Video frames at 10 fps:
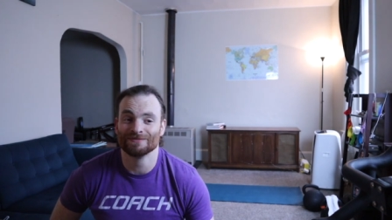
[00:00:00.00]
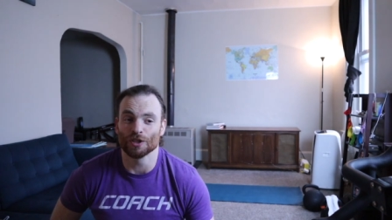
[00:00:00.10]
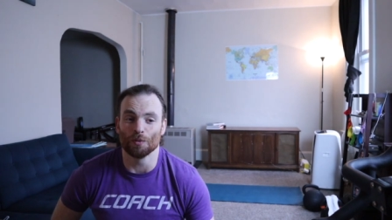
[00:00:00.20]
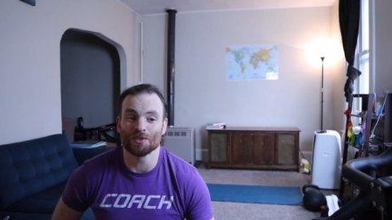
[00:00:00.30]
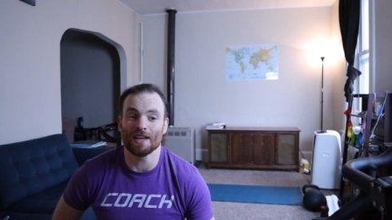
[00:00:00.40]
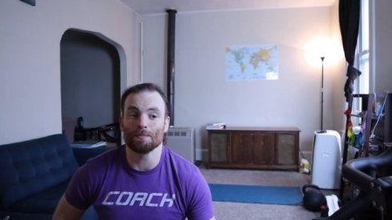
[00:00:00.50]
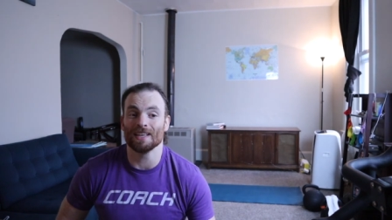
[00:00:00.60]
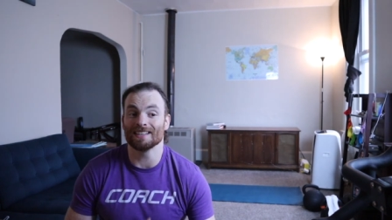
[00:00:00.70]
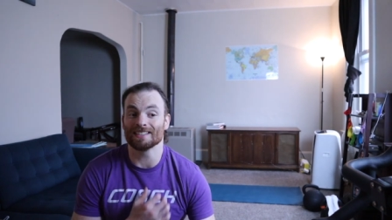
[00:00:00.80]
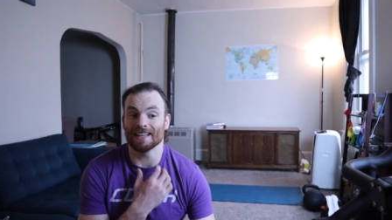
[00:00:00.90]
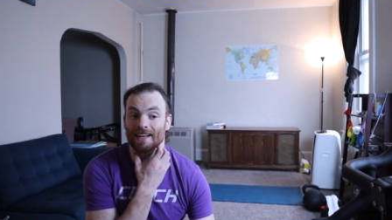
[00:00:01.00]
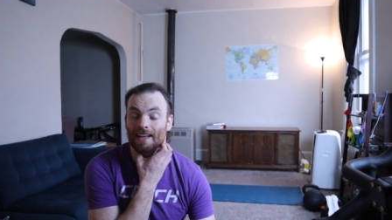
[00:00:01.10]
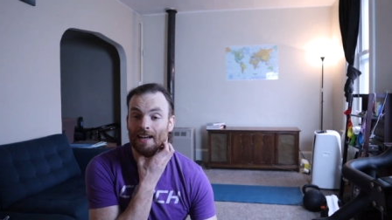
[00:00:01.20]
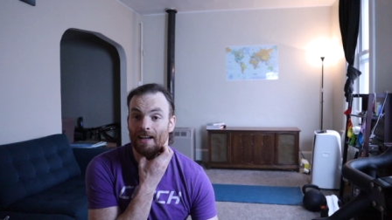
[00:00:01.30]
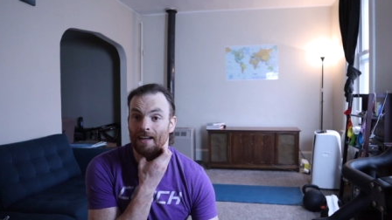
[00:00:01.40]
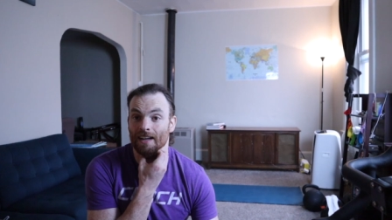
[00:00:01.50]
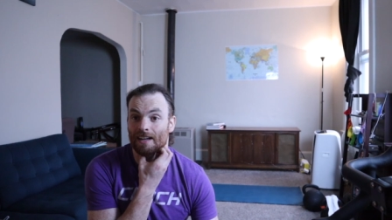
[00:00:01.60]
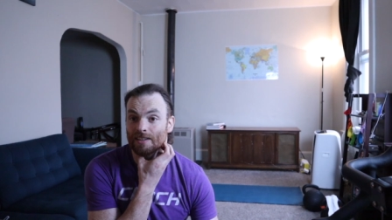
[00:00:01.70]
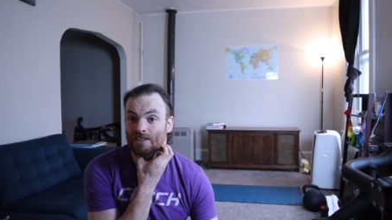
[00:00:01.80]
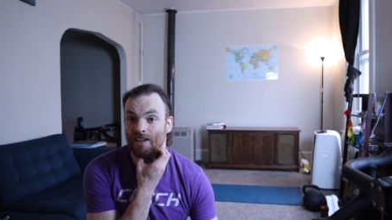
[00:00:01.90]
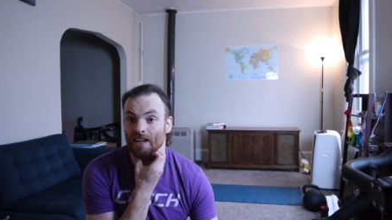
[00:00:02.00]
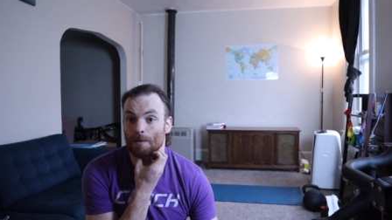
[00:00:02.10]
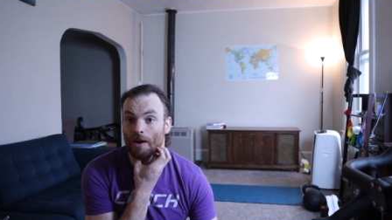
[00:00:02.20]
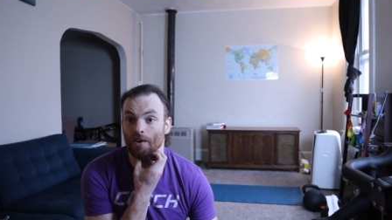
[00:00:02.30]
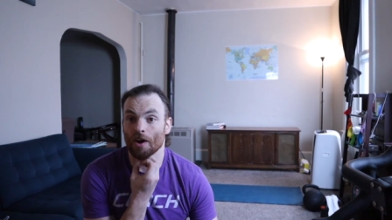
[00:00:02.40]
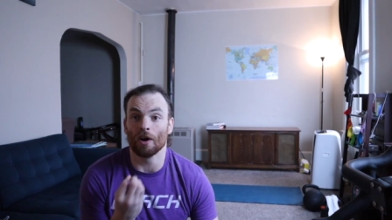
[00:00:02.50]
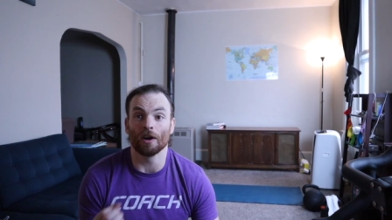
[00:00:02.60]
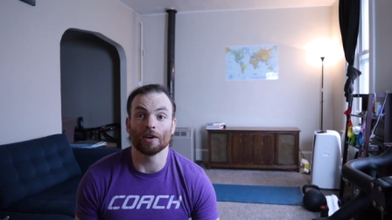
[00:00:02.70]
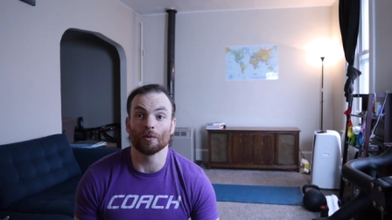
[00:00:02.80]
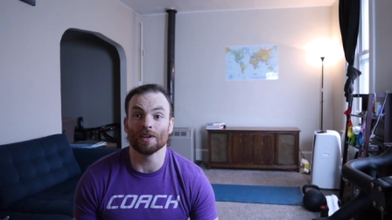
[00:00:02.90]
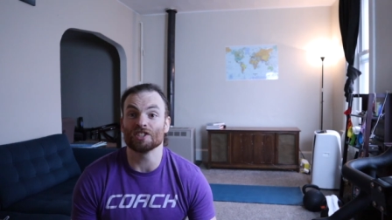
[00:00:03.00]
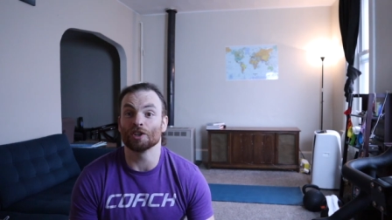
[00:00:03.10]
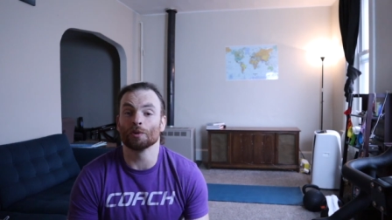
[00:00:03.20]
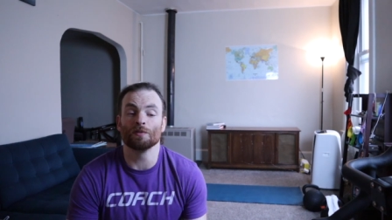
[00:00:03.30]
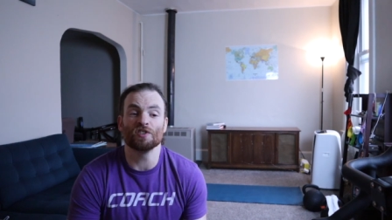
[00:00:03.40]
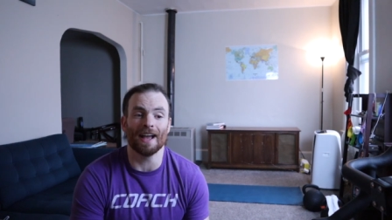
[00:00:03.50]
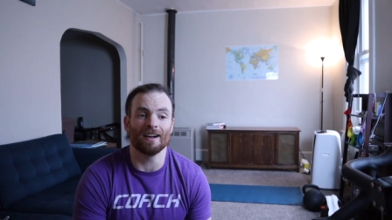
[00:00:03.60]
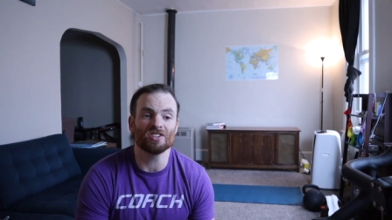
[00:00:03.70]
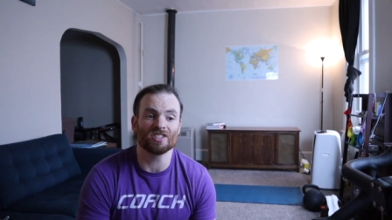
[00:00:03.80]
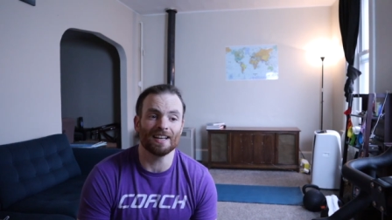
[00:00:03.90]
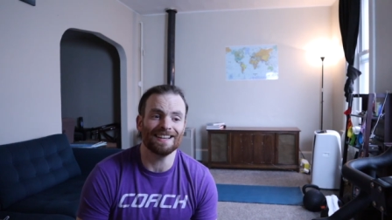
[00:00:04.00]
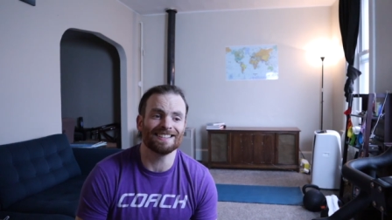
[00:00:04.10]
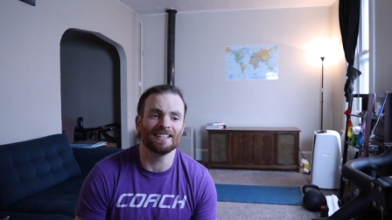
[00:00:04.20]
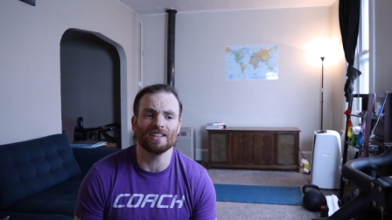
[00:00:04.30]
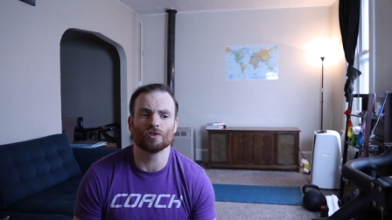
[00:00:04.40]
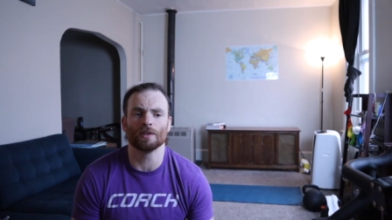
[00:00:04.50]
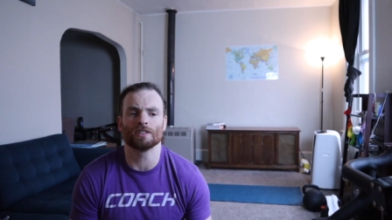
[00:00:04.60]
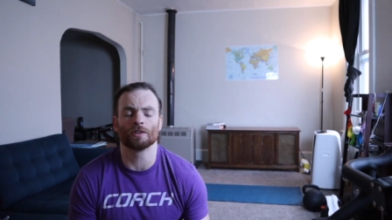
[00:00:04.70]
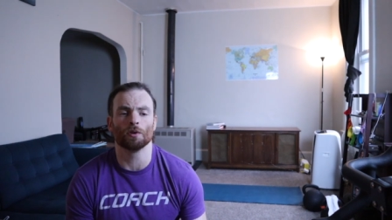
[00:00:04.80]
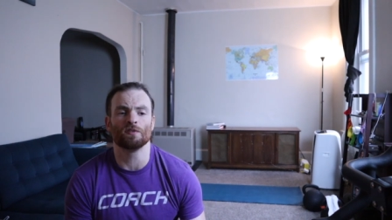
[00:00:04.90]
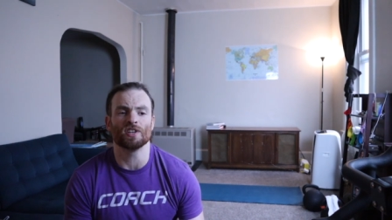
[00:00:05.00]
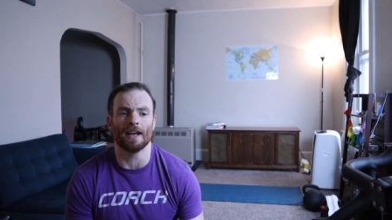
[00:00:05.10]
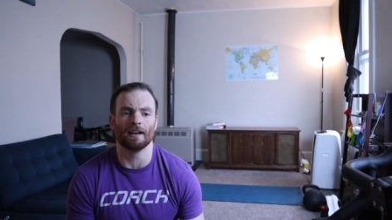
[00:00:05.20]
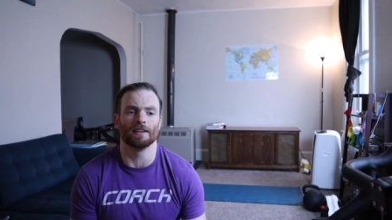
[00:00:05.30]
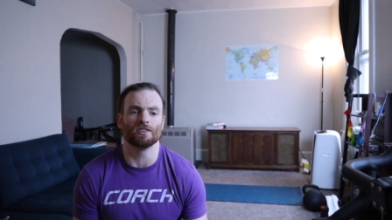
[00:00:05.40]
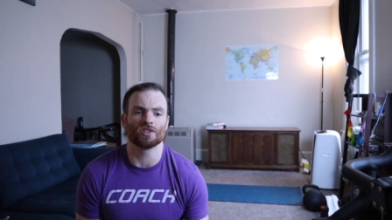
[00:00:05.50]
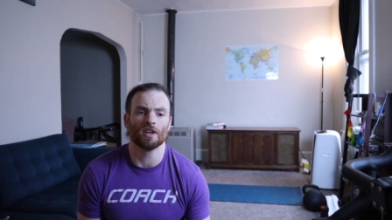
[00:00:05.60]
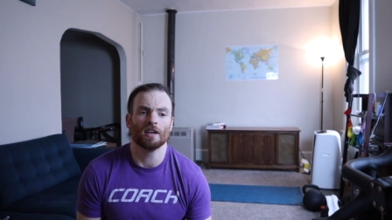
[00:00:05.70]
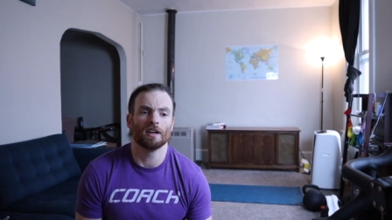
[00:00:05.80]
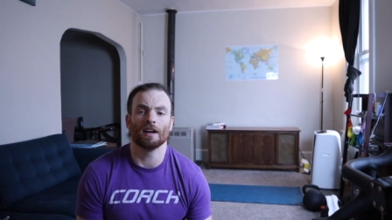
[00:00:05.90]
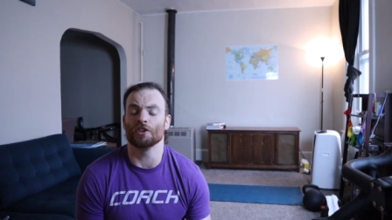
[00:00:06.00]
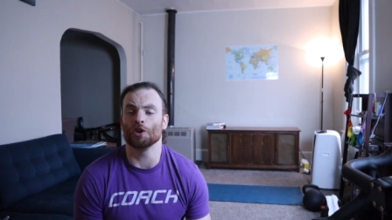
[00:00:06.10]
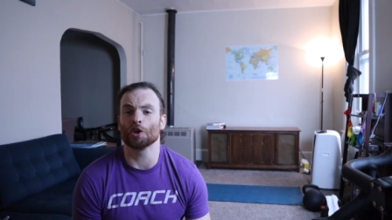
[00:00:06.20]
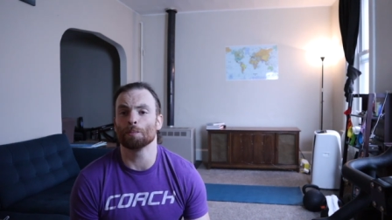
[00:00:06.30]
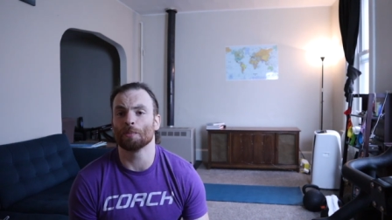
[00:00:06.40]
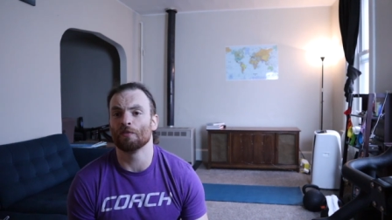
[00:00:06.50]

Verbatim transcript: So, with that being said, uh, let's talk about our Grease the Groove Challenge today. Today's Grease the Groove Challenge uh, that you're gonna